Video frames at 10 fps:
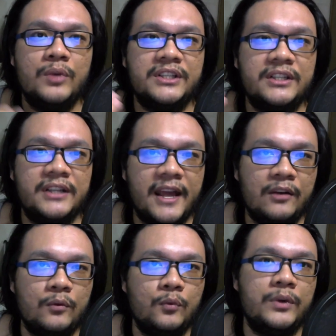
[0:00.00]
which
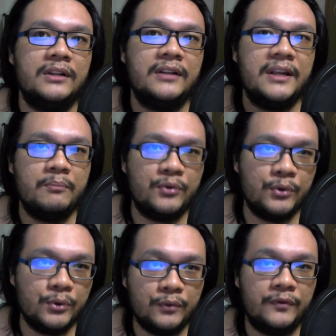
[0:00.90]
then will
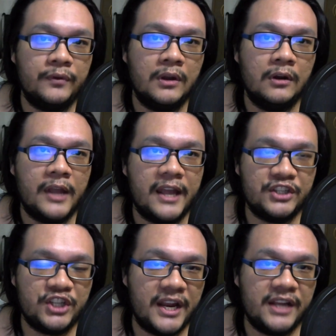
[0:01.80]
improve
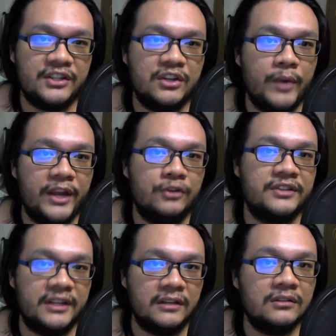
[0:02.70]
and change the way
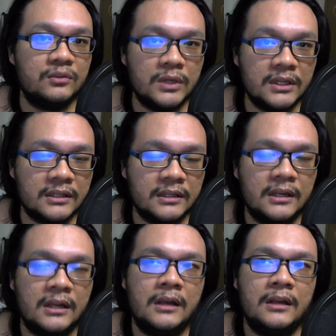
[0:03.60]
your skills work.
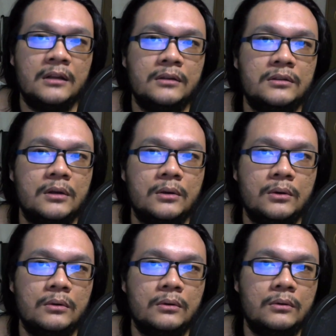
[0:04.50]

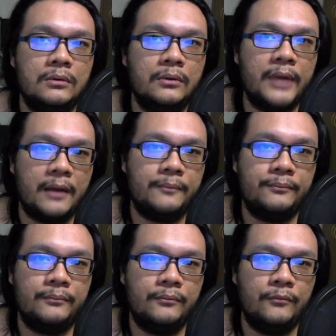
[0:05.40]
So yeah,
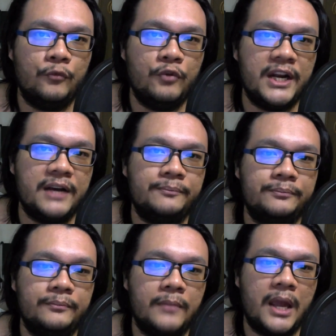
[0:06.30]
read
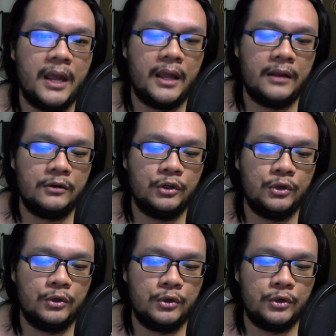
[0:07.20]
up
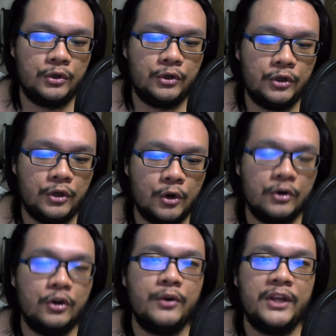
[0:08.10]
and
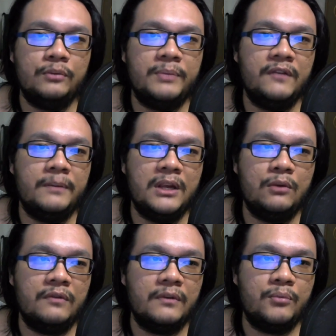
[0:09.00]
don't go into
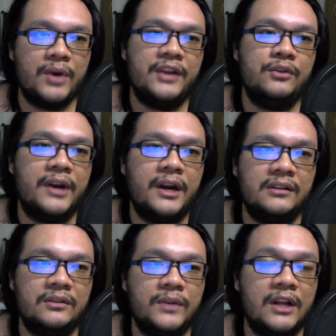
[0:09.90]
PvP with a brand new
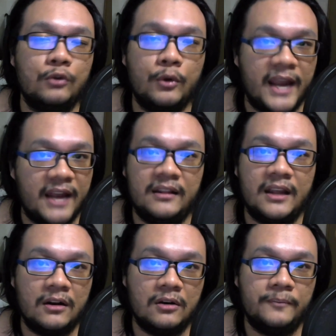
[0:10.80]
character without knowing
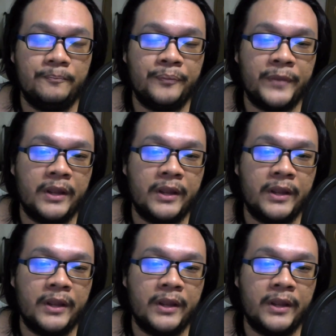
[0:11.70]
anything at all.